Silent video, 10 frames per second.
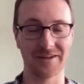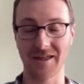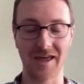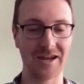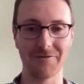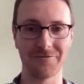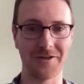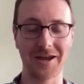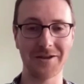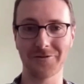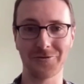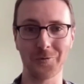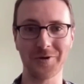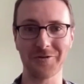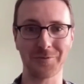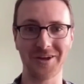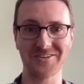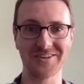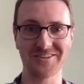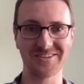any assortment of
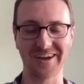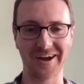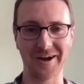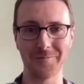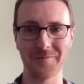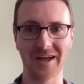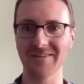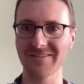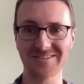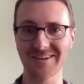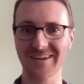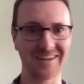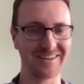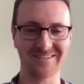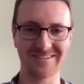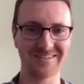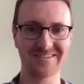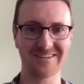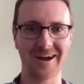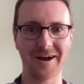places. And
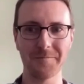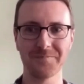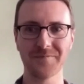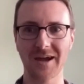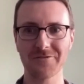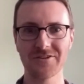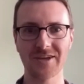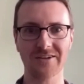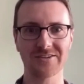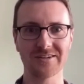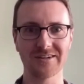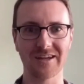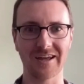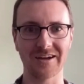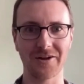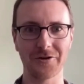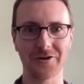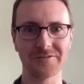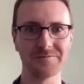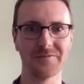since FTX and
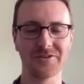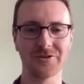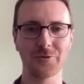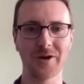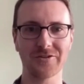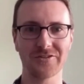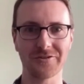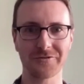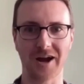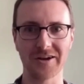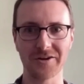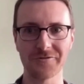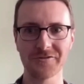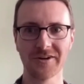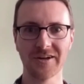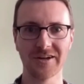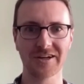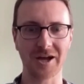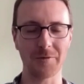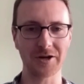other situations have kind of
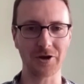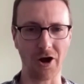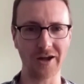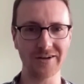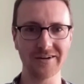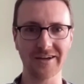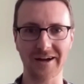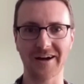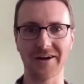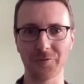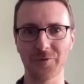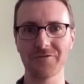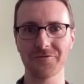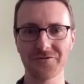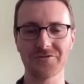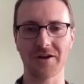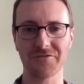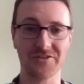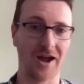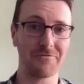come and gone,
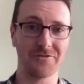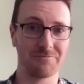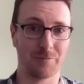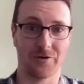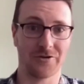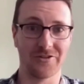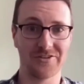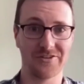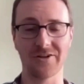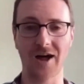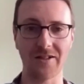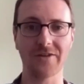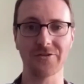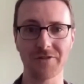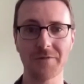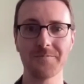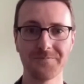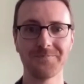I've personally seen a lot less of them.